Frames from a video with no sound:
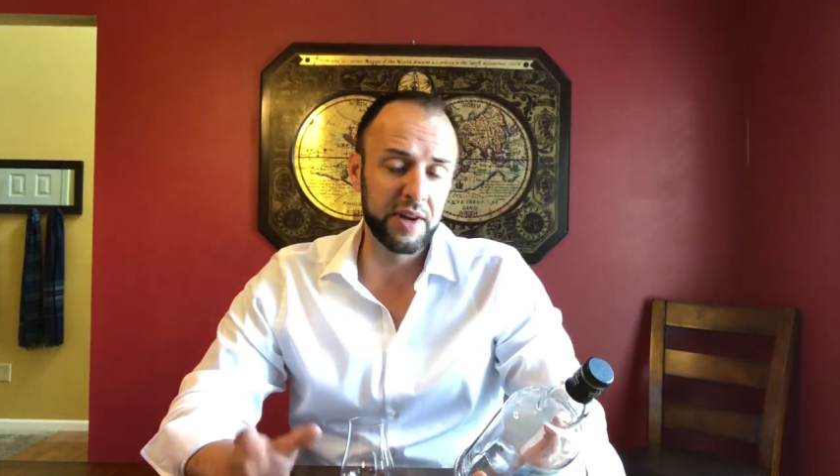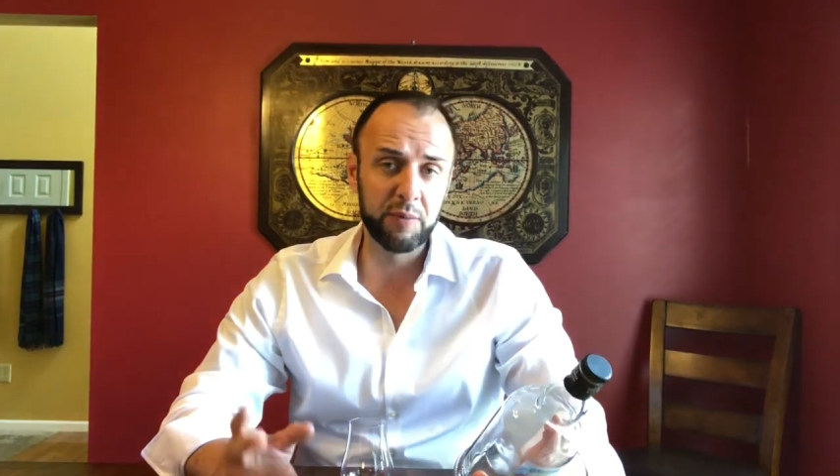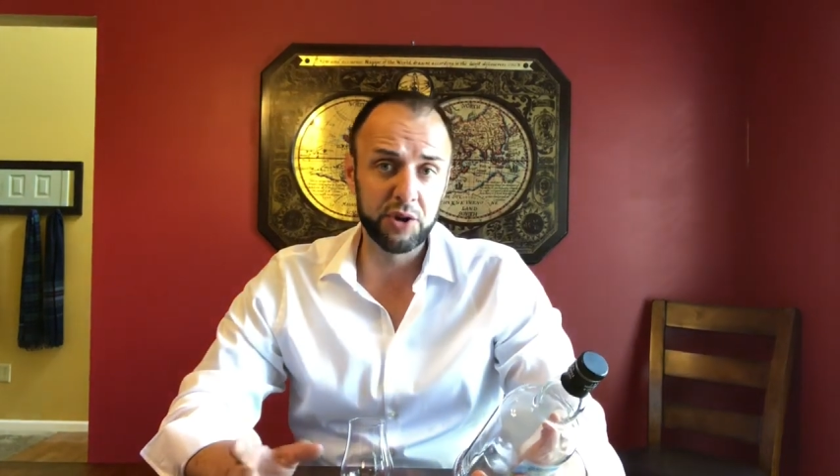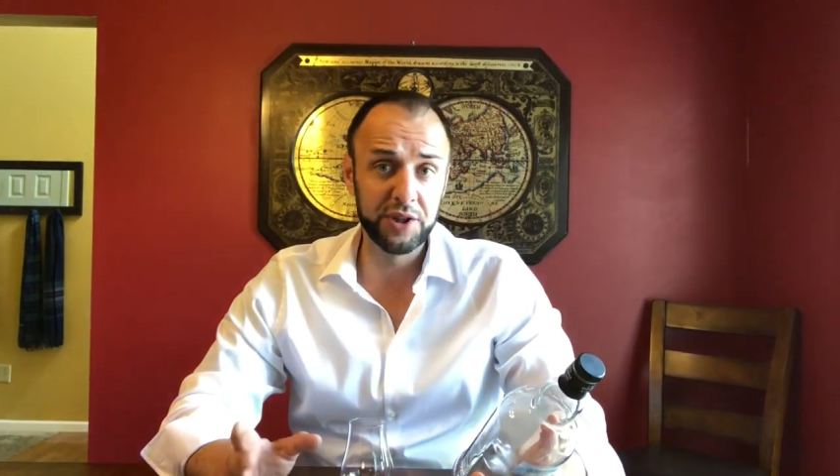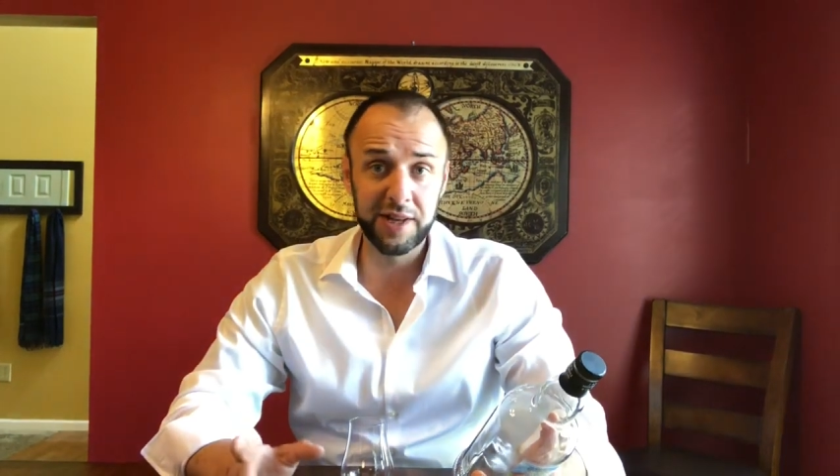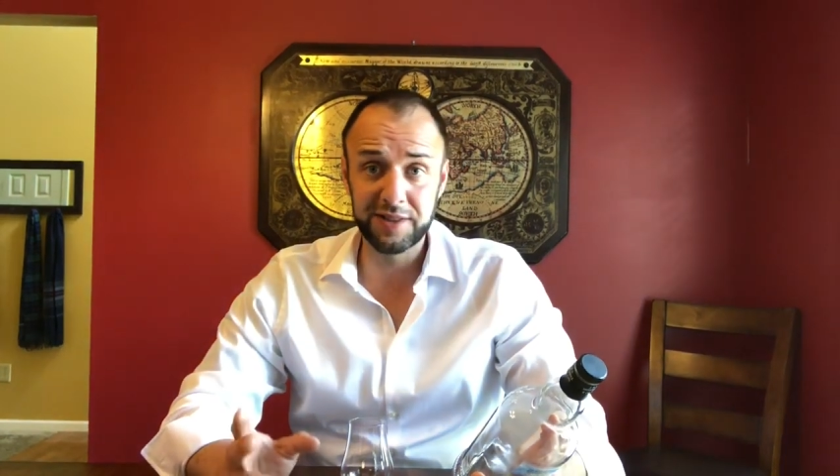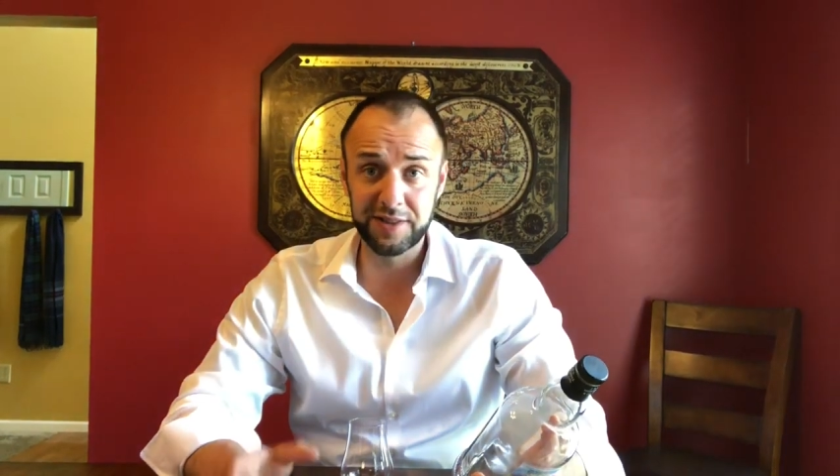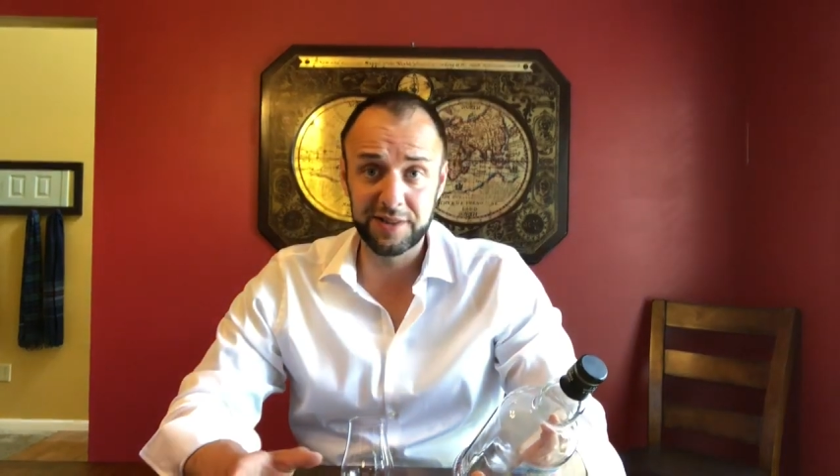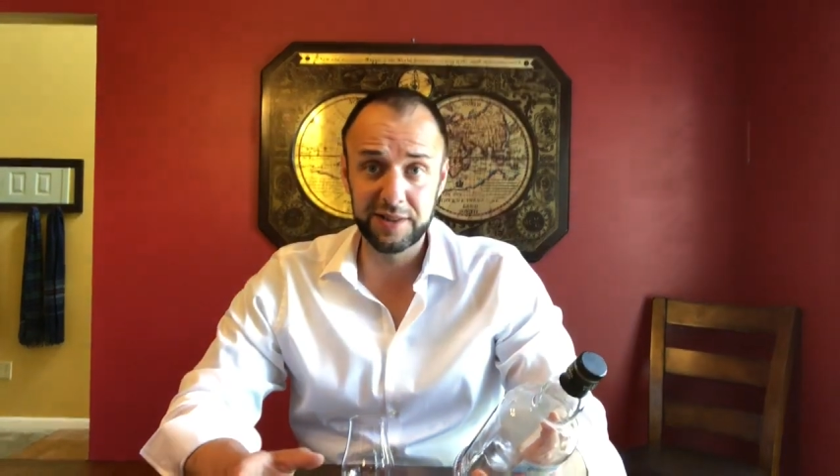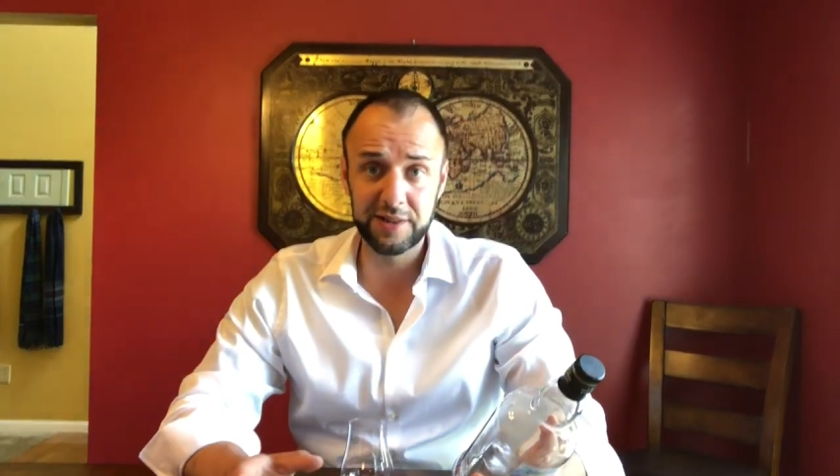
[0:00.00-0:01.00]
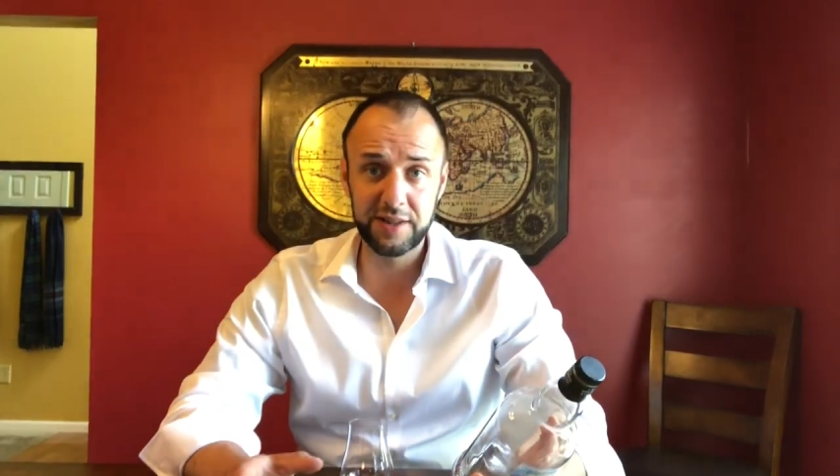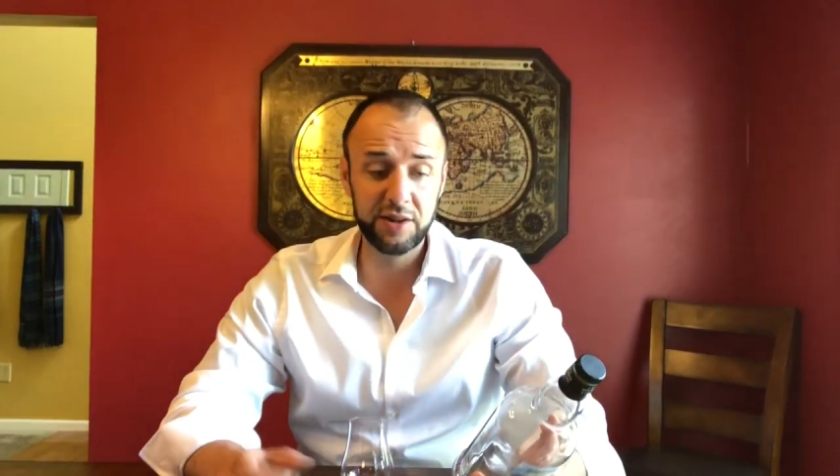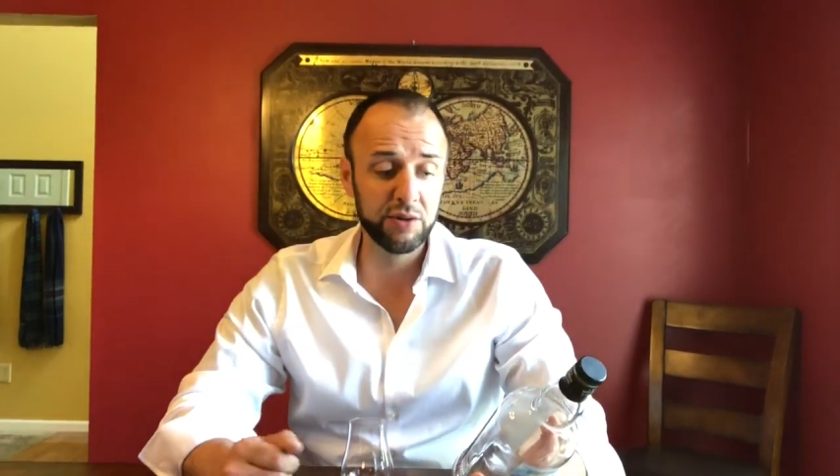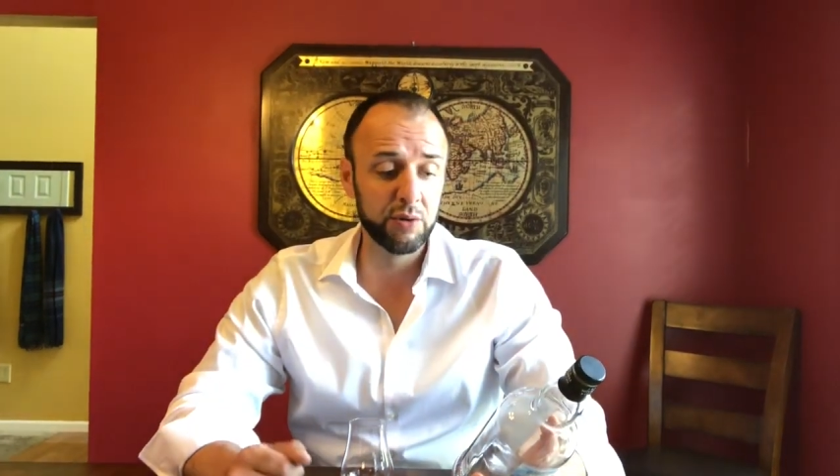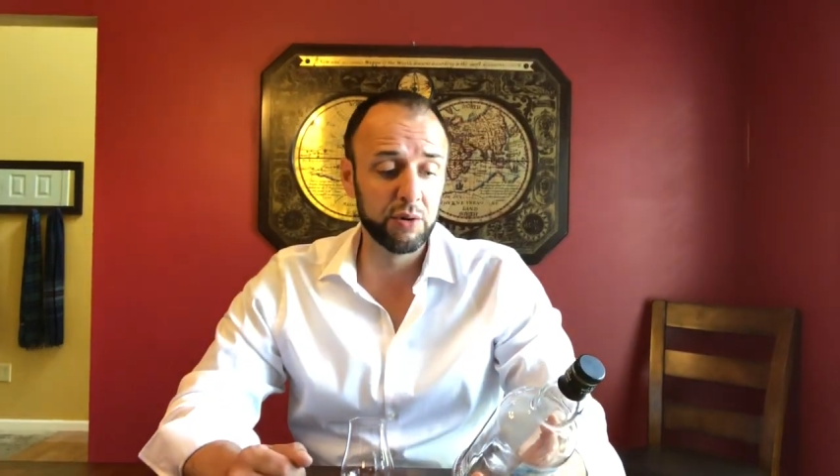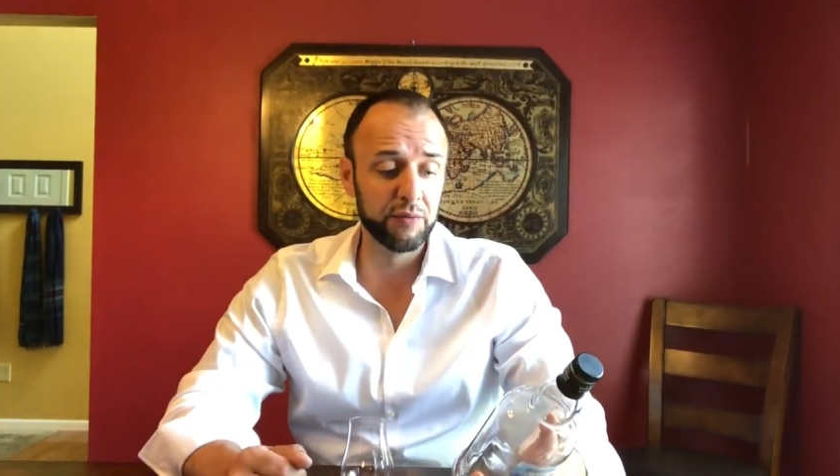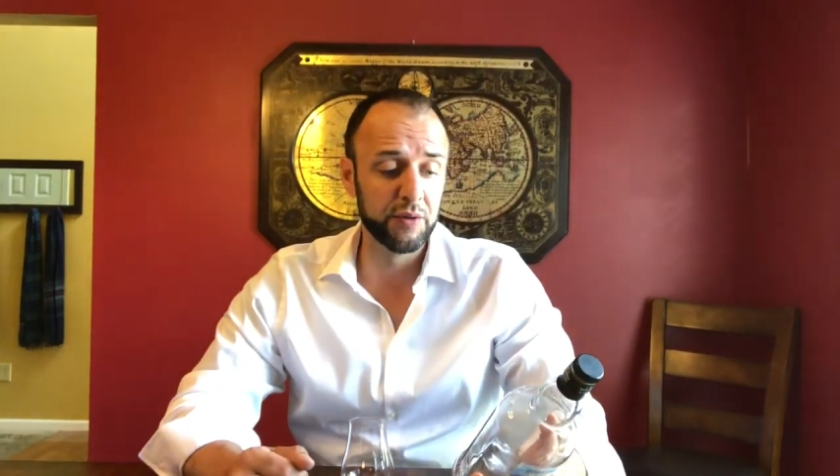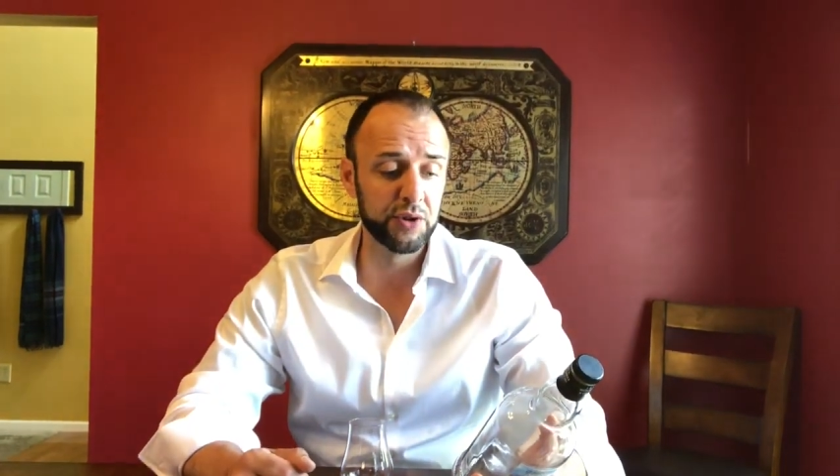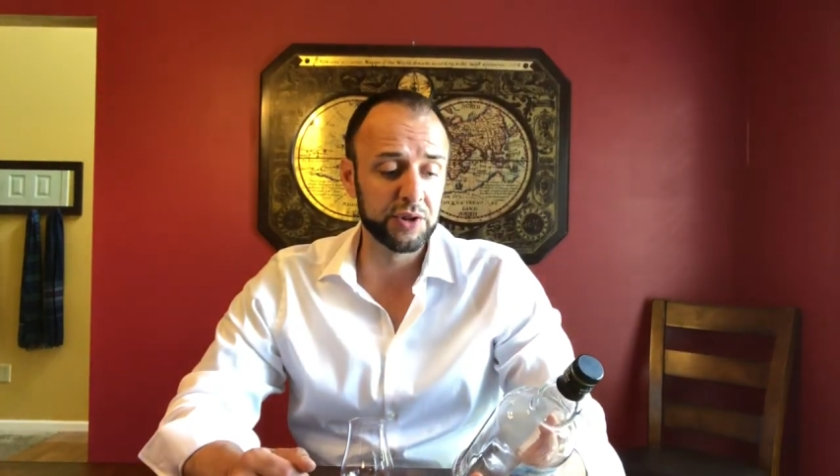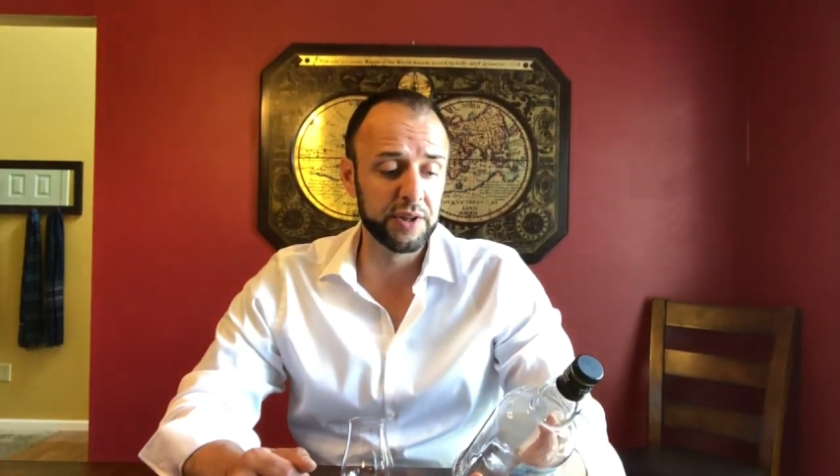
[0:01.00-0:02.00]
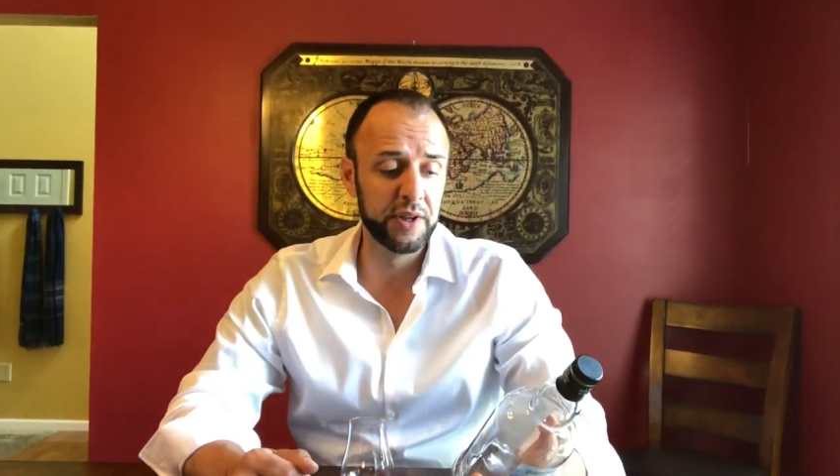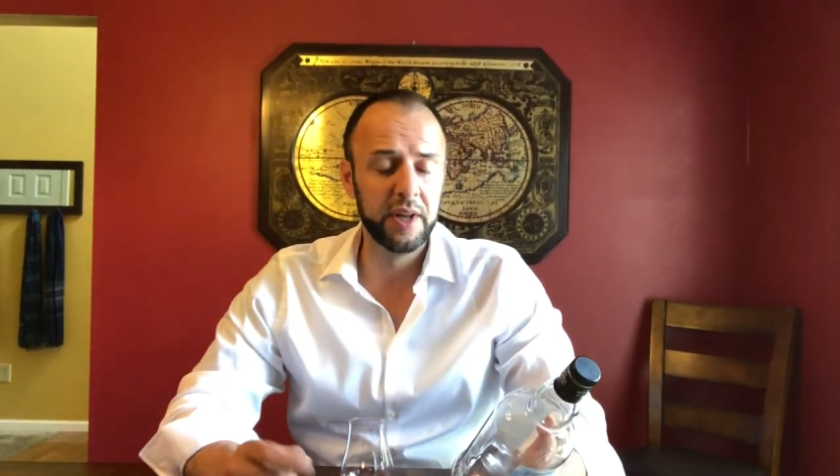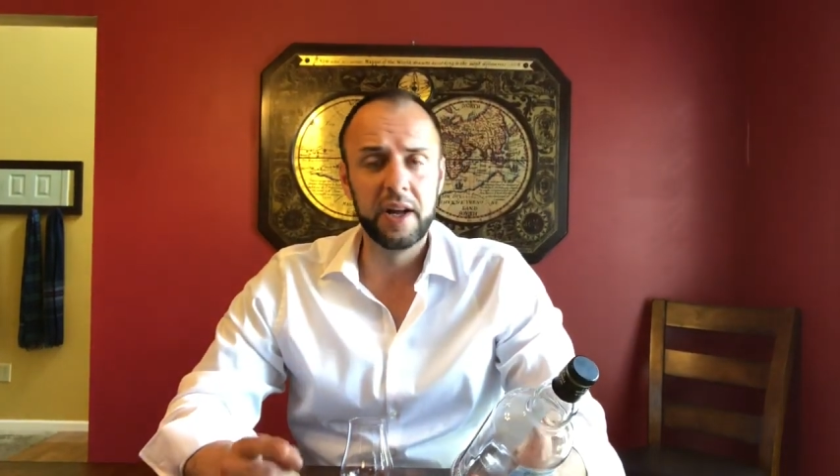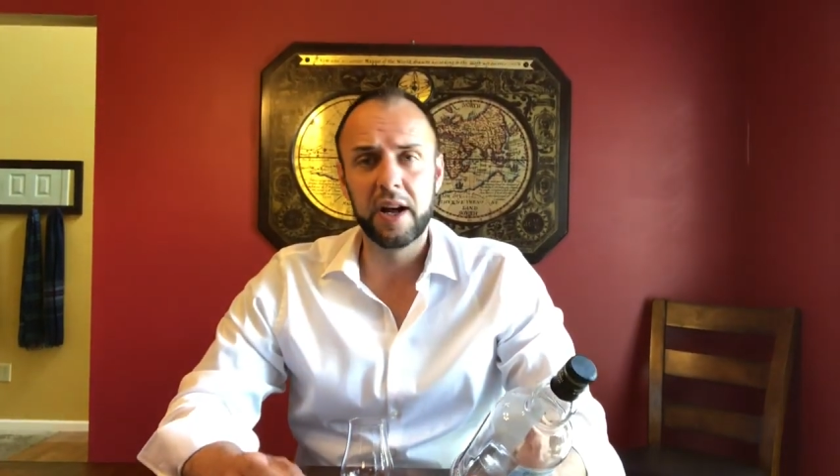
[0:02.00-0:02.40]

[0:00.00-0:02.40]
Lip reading: I brought you guys the 16-year-old version.